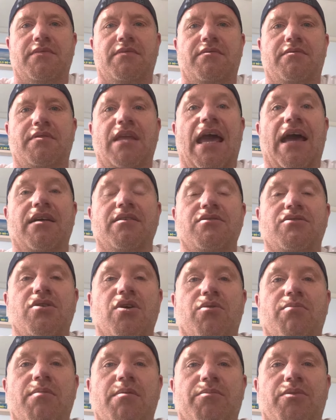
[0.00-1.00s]
Yeah, so
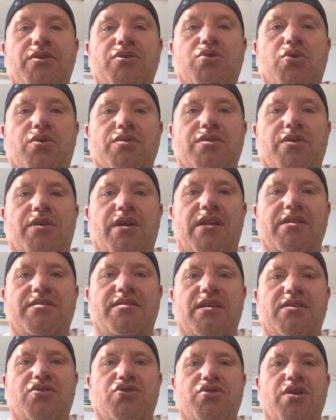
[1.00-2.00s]
remember the torso kind of
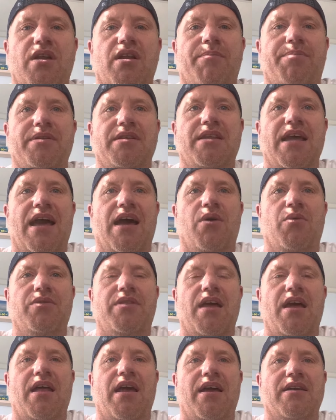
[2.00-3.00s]
stays straight up and down with
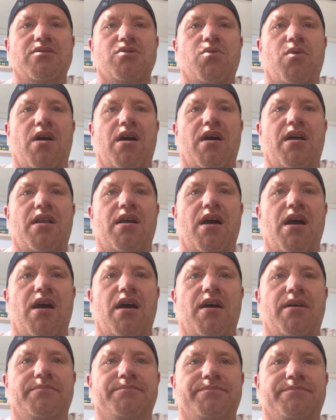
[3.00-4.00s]
that hack squat,
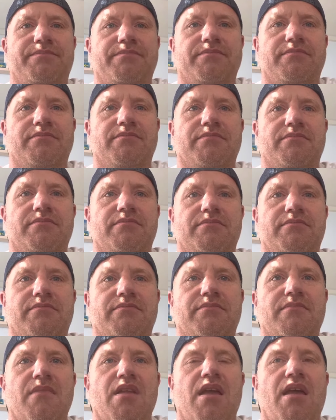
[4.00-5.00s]
and
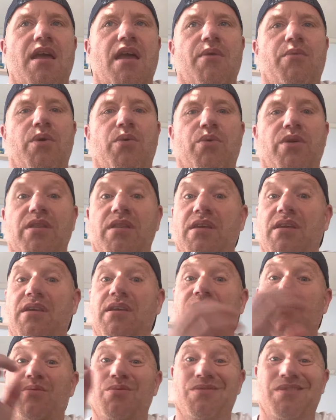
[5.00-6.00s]
we
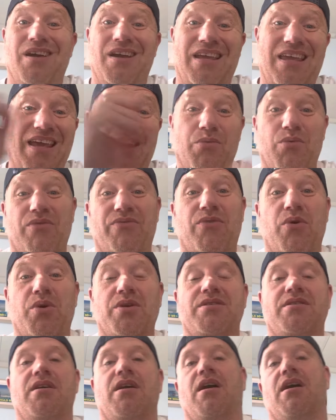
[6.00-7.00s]
really, again, we're
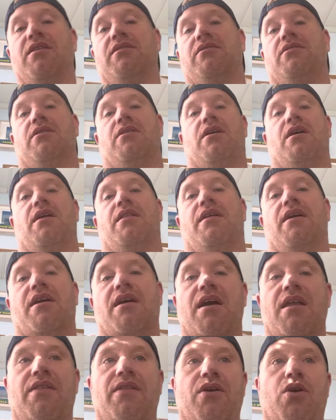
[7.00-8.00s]
focusing on the
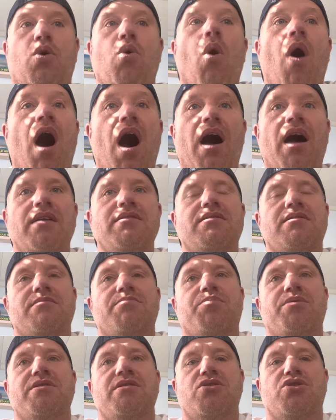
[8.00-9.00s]
kind of the quads
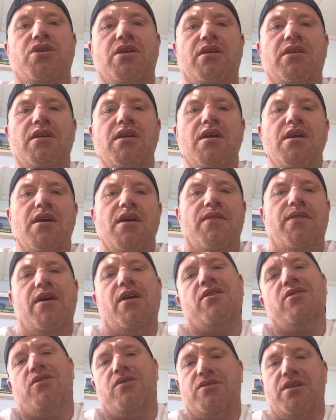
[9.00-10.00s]
positioning there,
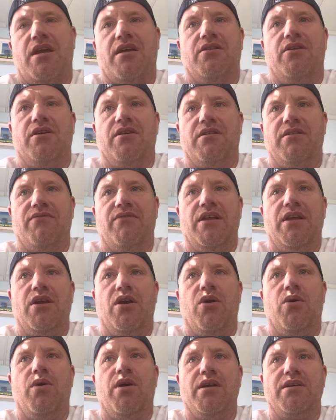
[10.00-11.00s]
and you can take a look at the
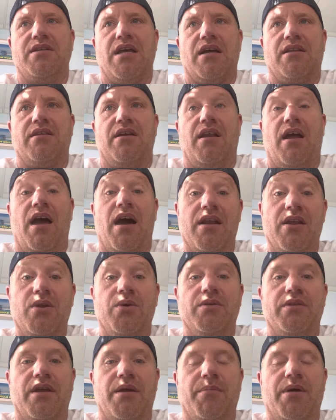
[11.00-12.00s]
video exactly on how to do
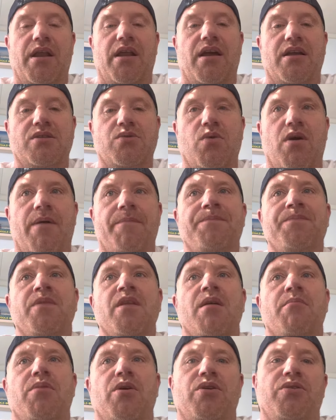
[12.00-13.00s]
a landmine hack squat.
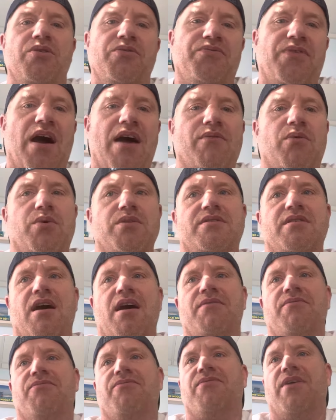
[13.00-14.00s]
But you'll do 5 on one
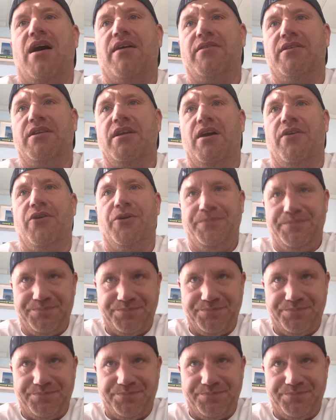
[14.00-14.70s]
side, 5 on the other.